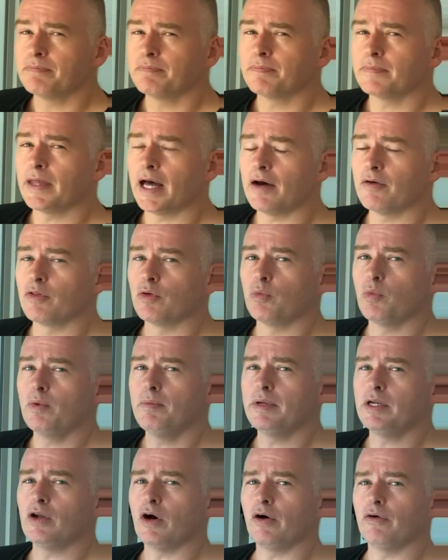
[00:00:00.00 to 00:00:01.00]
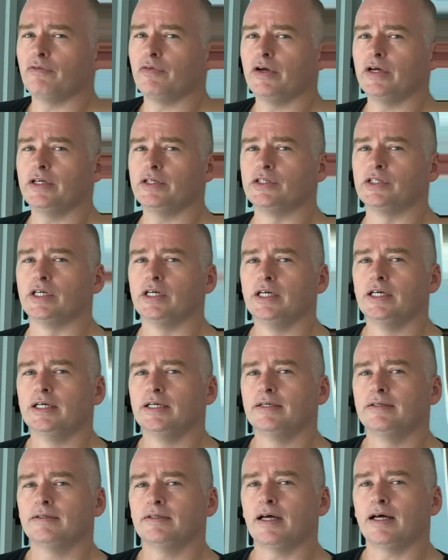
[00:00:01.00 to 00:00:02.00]
how the woman of his
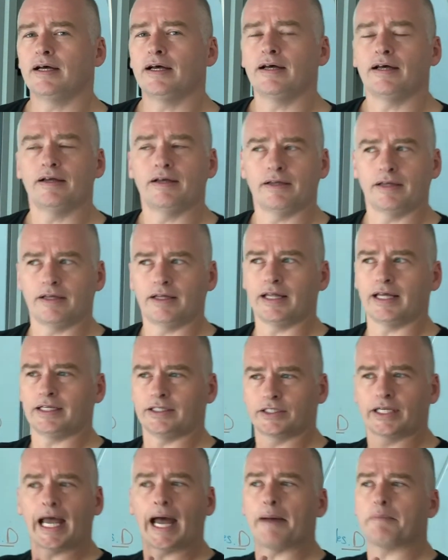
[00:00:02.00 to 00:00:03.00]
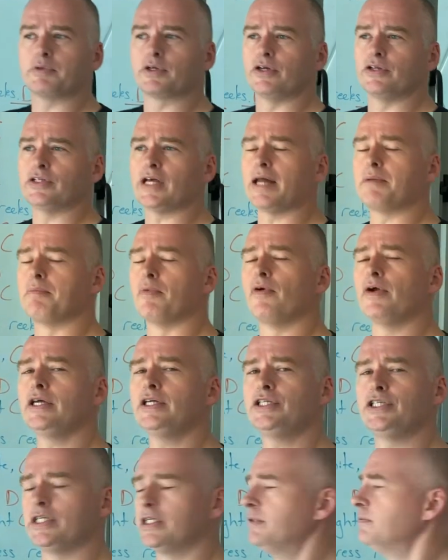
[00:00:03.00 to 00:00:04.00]
has captured his
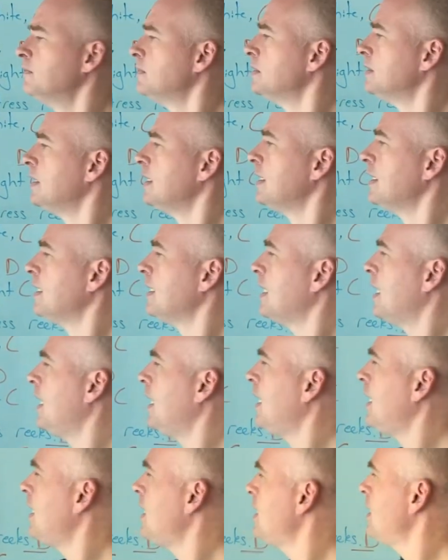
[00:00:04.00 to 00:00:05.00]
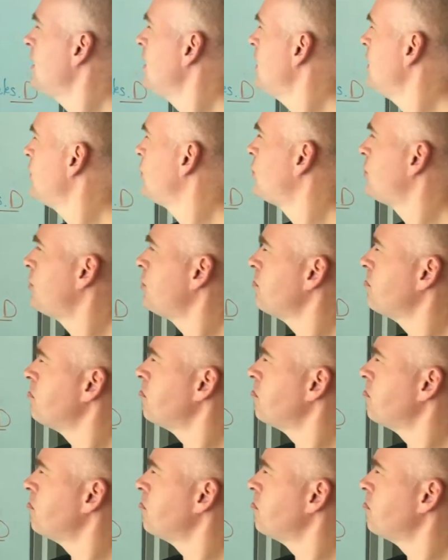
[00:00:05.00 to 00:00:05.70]
admiration is